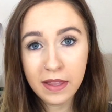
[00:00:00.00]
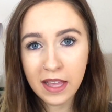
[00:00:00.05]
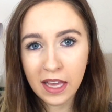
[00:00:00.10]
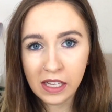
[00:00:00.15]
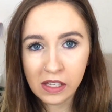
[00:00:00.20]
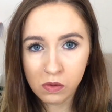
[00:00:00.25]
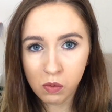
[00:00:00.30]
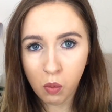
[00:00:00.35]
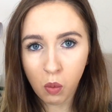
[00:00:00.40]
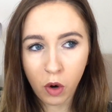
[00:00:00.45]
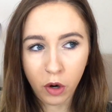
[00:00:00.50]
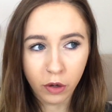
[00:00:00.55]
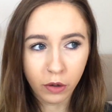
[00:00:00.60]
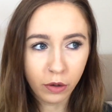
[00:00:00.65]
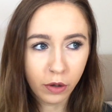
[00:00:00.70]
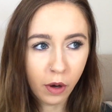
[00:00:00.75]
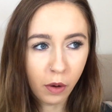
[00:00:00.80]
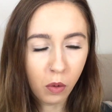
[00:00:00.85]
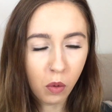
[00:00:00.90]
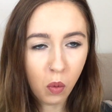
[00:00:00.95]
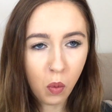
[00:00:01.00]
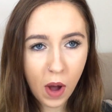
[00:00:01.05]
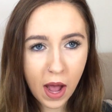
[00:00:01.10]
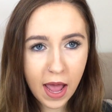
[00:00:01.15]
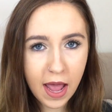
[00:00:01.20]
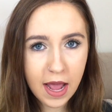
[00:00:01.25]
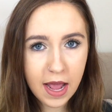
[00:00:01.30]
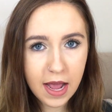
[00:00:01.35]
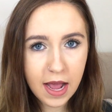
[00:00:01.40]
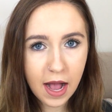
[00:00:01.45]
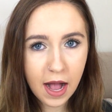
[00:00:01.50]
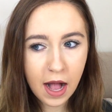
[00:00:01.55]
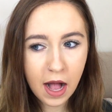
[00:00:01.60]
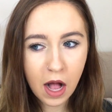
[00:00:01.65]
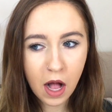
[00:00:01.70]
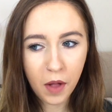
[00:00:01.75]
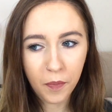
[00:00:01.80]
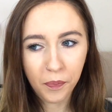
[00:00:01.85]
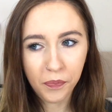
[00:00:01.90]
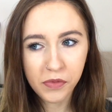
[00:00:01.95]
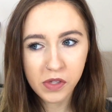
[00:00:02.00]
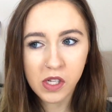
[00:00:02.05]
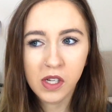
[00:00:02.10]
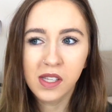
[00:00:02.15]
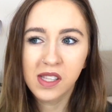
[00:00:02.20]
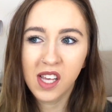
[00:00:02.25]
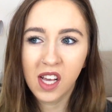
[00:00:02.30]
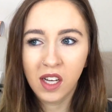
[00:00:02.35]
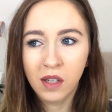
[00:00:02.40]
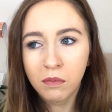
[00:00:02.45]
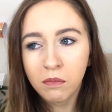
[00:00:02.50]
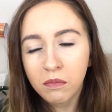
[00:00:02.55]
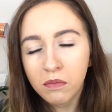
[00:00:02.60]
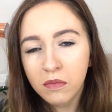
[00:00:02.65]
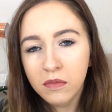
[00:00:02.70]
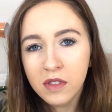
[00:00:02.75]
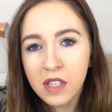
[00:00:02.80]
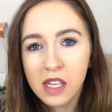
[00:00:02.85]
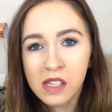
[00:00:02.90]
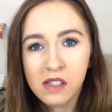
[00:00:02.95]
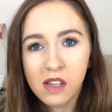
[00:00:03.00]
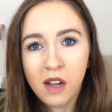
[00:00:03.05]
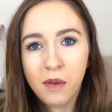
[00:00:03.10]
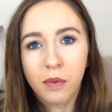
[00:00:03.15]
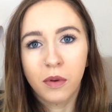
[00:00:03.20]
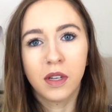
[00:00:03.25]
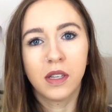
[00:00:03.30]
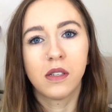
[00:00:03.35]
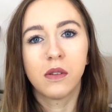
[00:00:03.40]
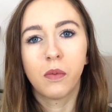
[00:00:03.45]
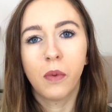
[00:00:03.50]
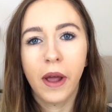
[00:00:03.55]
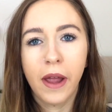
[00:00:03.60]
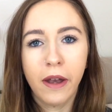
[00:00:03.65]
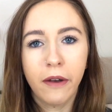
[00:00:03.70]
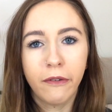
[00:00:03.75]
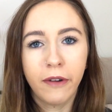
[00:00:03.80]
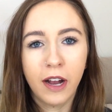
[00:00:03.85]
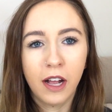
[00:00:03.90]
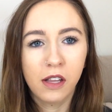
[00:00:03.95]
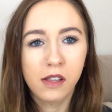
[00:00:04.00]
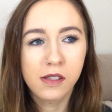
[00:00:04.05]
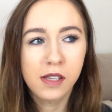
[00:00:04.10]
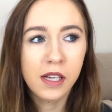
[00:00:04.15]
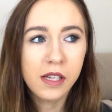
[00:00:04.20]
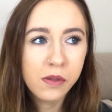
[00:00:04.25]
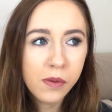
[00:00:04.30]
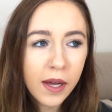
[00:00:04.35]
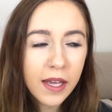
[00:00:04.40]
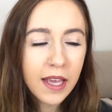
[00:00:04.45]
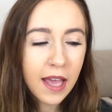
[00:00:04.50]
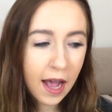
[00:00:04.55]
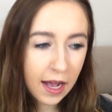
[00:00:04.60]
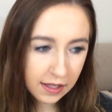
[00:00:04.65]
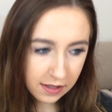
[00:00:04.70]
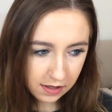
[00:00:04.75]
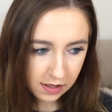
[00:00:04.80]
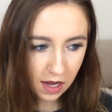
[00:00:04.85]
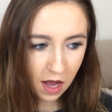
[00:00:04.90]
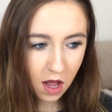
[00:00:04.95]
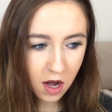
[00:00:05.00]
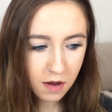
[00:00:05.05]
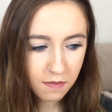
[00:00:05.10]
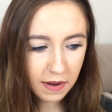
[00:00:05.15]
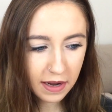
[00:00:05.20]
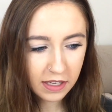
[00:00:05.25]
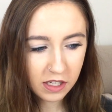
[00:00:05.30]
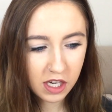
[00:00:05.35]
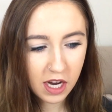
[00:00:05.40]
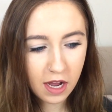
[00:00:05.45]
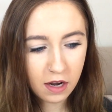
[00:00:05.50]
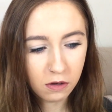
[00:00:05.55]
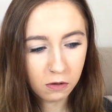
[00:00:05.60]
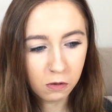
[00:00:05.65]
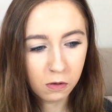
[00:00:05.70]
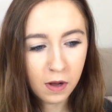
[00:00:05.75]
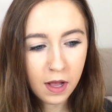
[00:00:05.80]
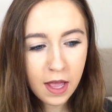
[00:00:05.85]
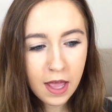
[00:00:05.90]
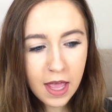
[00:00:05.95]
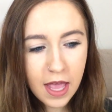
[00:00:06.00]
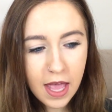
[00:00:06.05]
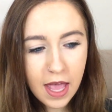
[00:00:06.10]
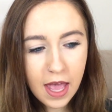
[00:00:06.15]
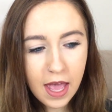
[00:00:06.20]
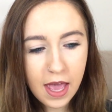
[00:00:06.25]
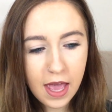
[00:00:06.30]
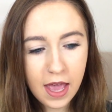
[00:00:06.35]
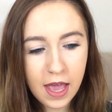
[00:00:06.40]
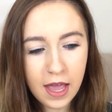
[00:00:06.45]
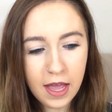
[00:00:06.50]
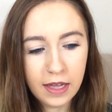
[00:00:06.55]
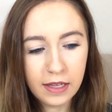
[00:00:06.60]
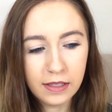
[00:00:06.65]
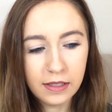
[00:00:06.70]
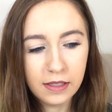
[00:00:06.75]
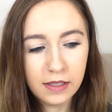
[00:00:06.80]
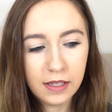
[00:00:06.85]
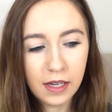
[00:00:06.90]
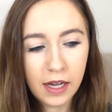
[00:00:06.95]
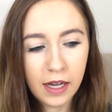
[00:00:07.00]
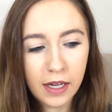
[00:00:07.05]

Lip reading: these won't go away. So I was like, there's no point to wait around. So that's why, yeah, I started my channel. And